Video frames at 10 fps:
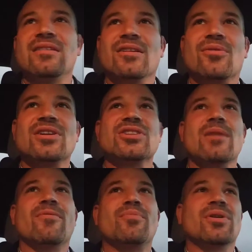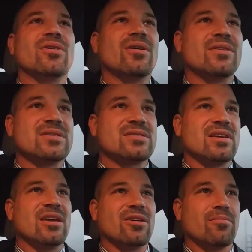did a great job of putting all this
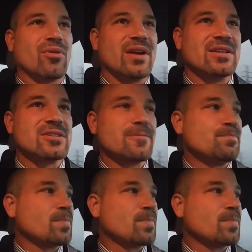in our brains,